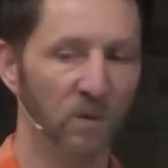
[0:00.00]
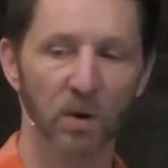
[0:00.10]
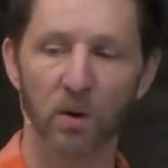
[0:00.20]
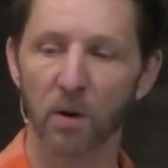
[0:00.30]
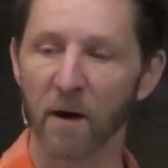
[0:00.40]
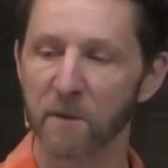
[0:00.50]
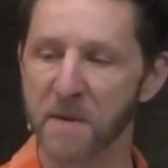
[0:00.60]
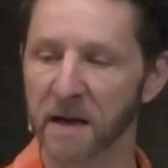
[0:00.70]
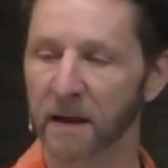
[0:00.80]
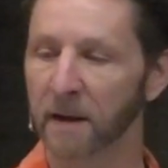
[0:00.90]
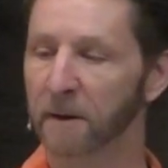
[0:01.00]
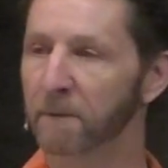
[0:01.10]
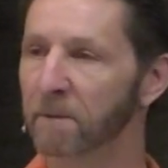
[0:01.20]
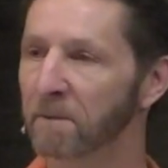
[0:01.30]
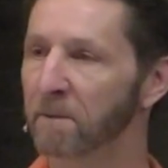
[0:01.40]
Do you love me?
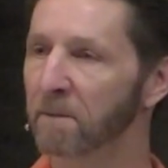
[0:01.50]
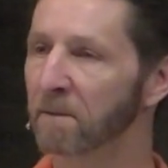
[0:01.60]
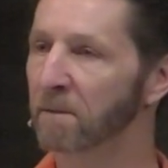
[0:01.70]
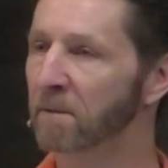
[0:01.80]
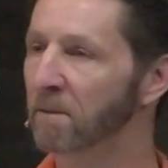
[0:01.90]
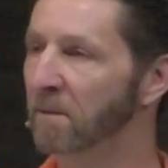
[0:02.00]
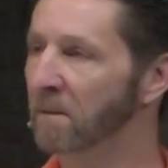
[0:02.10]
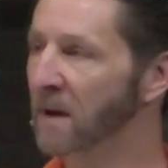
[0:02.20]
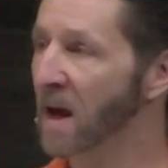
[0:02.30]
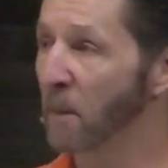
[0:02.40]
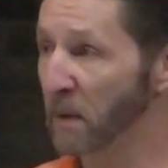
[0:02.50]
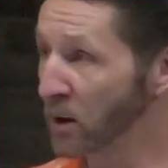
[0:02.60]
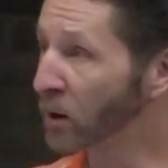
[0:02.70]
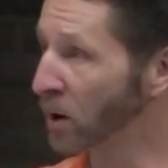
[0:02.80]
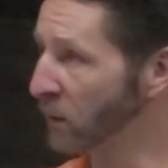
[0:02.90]
Now,
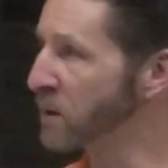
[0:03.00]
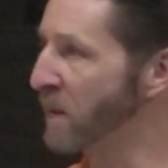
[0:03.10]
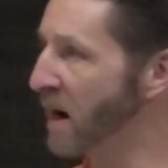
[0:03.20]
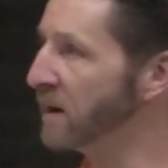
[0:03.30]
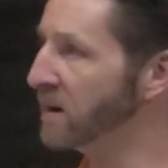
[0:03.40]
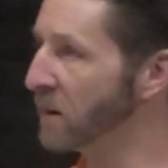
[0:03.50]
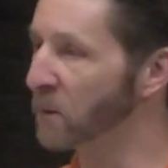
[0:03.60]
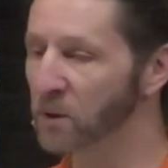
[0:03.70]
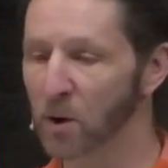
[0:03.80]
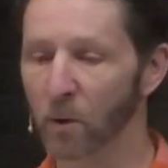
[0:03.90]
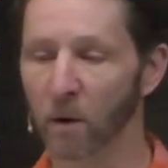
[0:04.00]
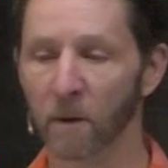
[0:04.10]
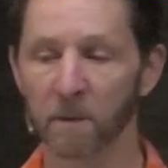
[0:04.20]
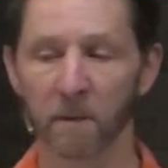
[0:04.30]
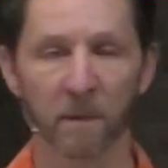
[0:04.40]
Peter could have responded different too,
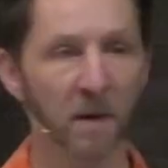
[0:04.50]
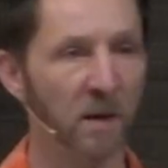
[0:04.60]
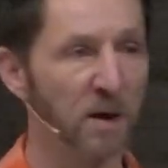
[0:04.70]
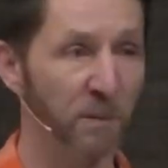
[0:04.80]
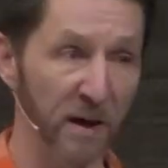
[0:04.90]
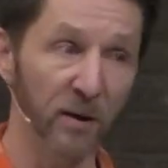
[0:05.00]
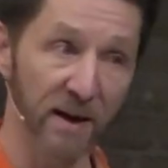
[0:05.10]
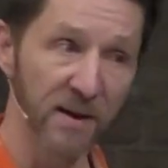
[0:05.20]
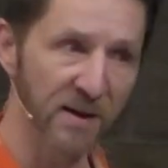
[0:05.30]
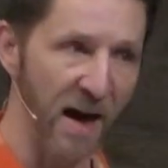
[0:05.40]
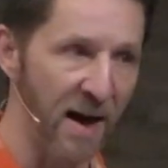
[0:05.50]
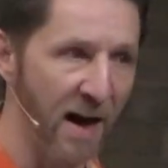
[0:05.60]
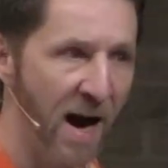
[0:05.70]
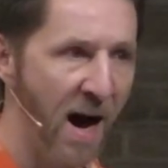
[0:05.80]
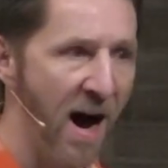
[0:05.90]
because Peter did
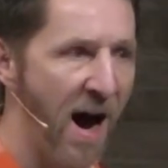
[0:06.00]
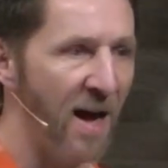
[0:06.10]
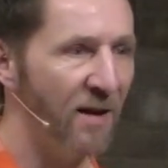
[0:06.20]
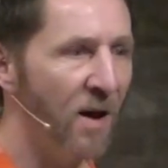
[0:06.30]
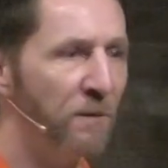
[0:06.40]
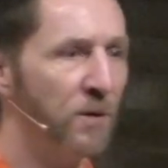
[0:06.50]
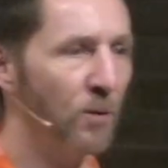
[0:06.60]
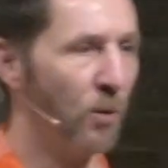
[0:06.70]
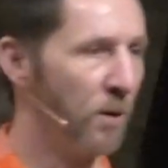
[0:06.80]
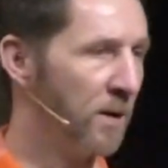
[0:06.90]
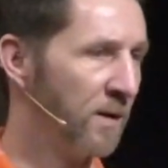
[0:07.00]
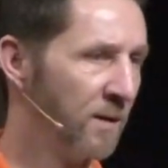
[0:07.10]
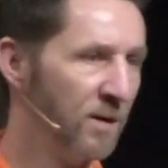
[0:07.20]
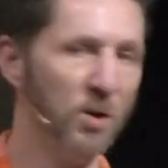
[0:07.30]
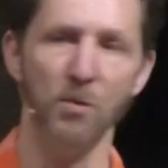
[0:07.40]
say, "I love you, Lord.
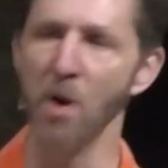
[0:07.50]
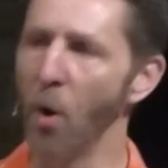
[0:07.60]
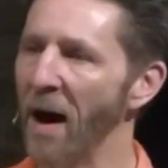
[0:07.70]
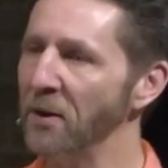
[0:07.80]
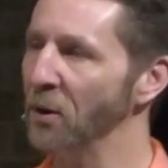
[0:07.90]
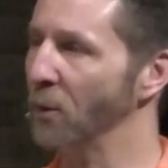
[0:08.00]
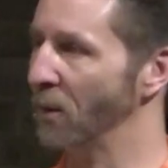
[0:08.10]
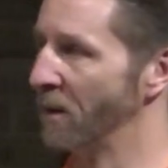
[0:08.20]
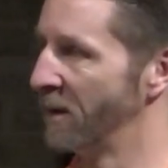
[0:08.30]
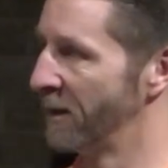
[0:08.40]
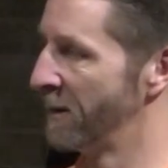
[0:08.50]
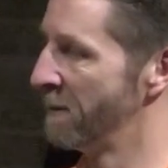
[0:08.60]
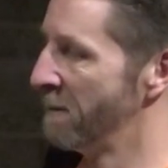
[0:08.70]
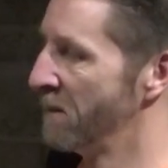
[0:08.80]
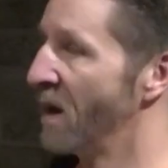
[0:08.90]
You know I do."
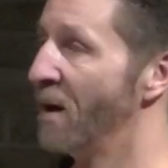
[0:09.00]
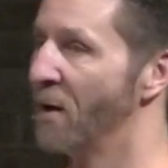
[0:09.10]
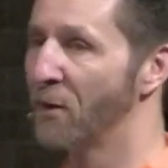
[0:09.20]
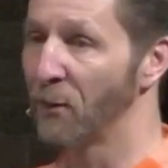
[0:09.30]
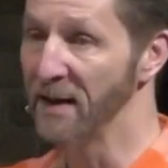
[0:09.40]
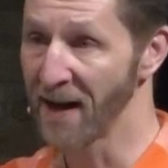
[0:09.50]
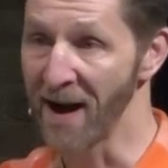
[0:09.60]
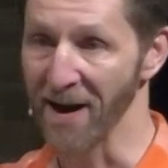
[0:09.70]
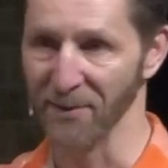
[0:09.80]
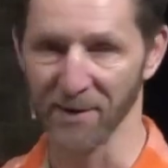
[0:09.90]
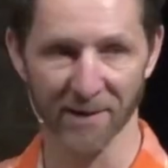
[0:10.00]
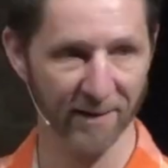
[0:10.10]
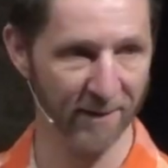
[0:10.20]
Three times.